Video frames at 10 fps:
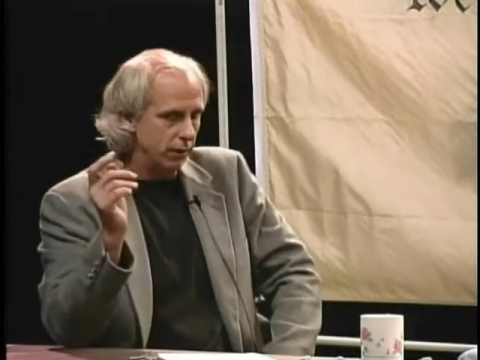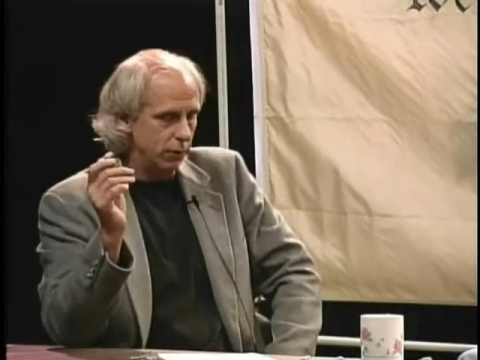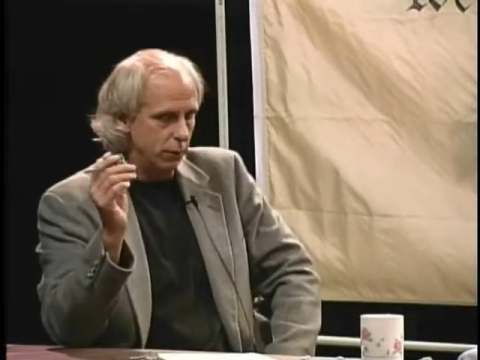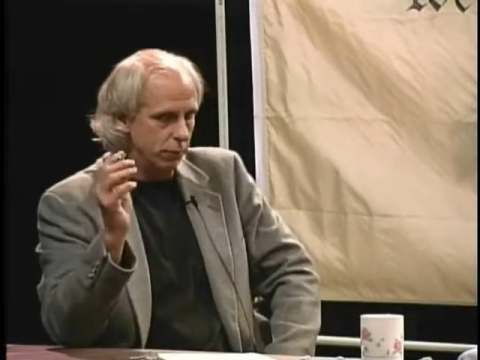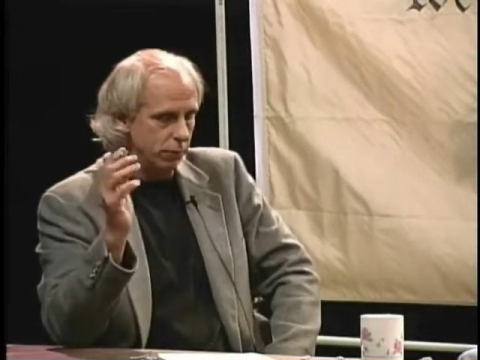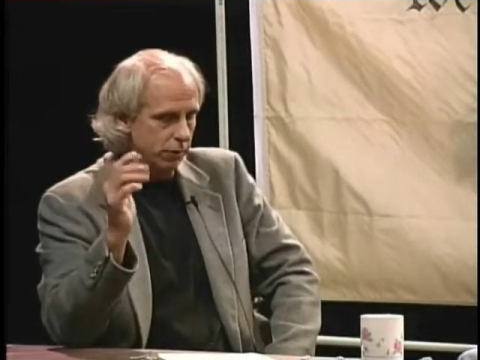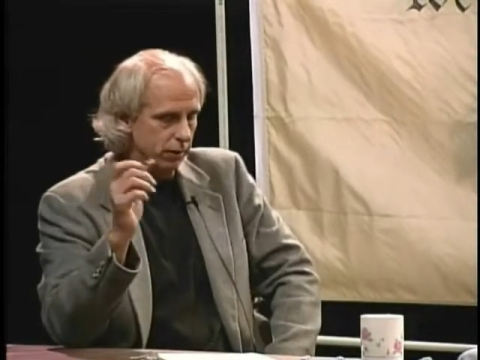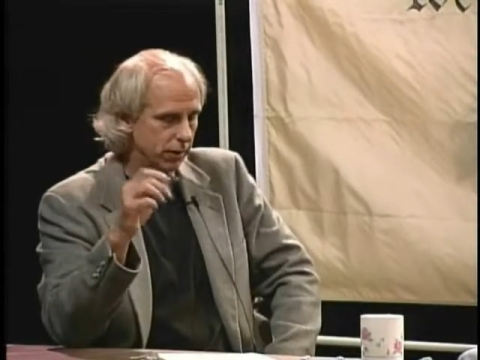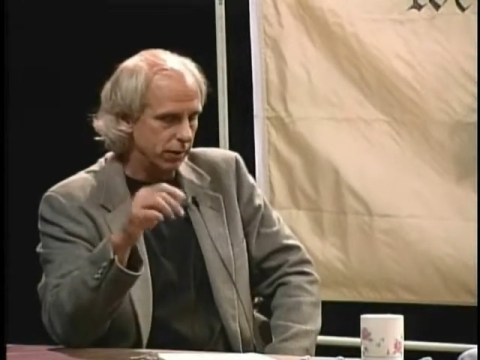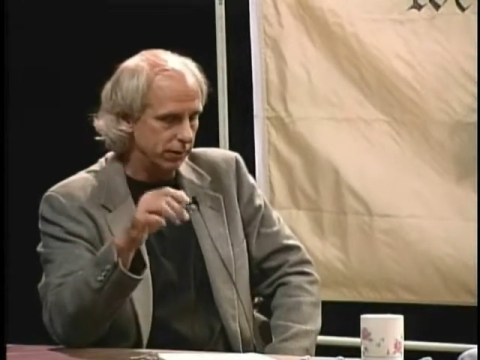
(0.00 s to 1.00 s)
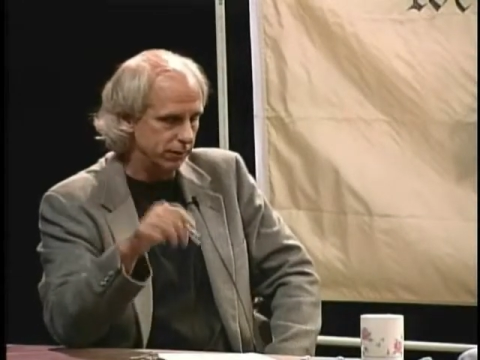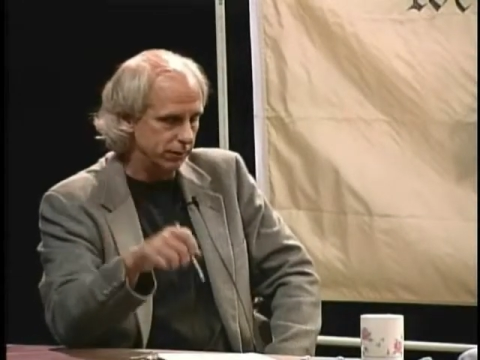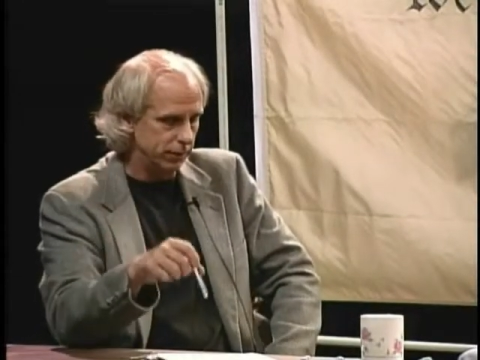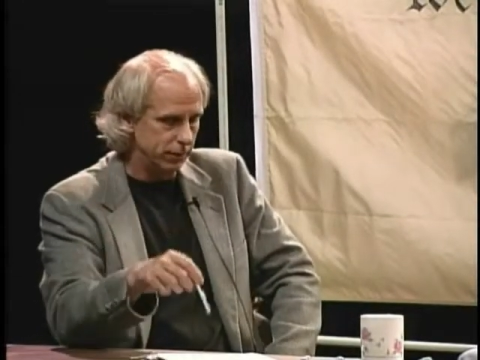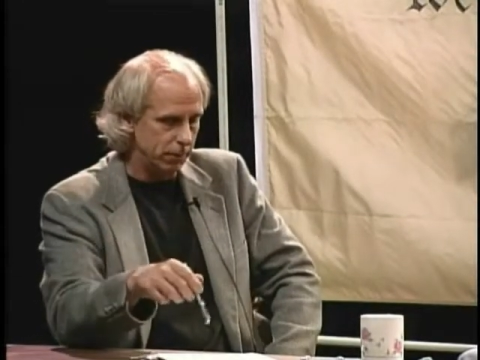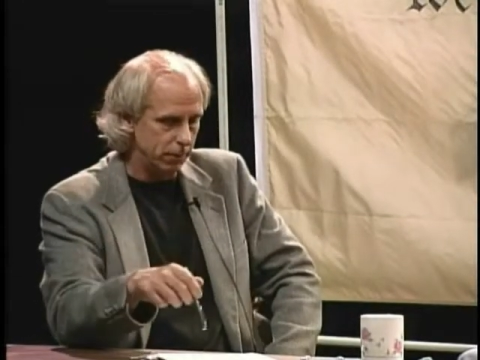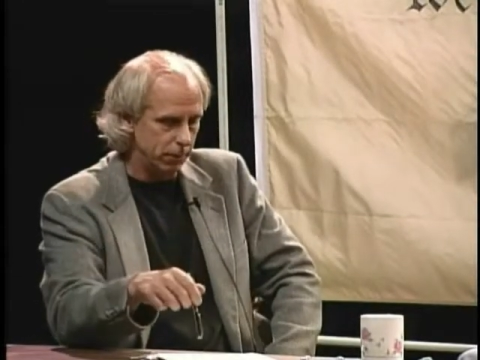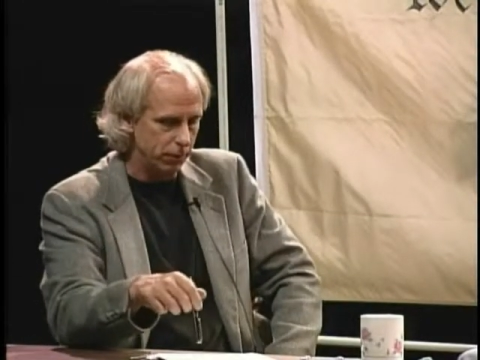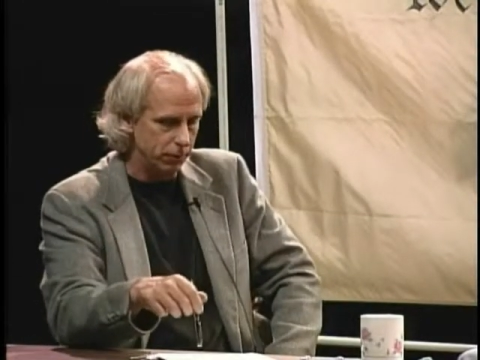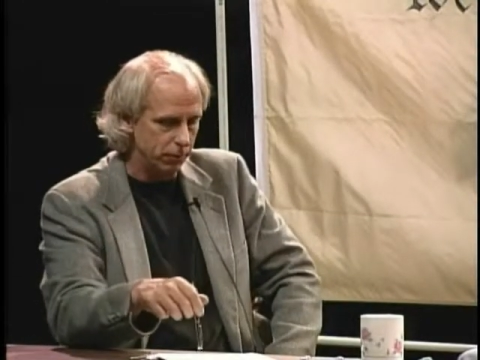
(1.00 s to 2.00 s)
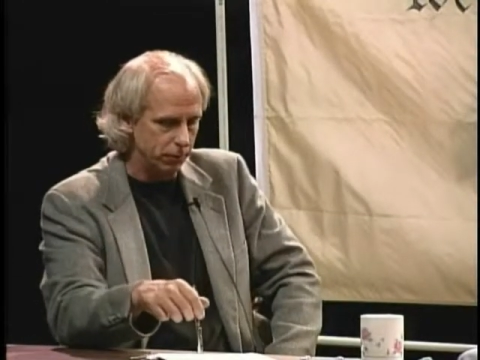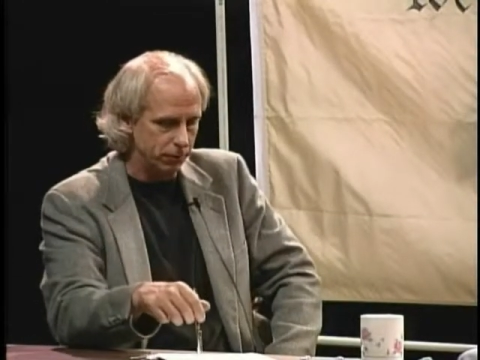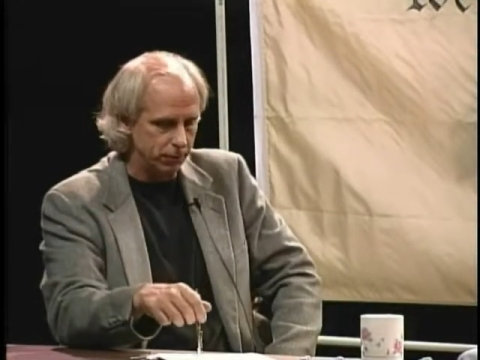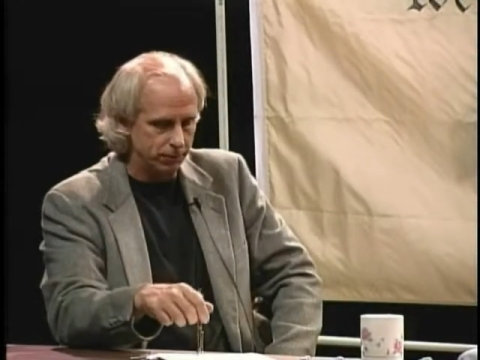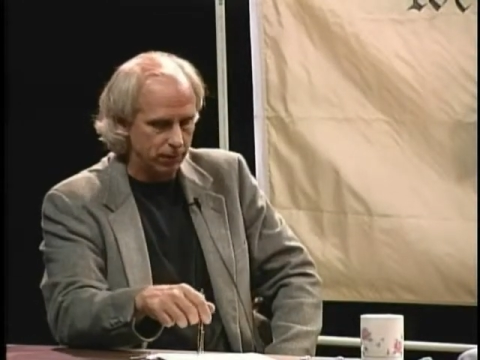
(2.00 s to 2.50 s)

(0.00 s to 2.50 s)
those fundamental principles.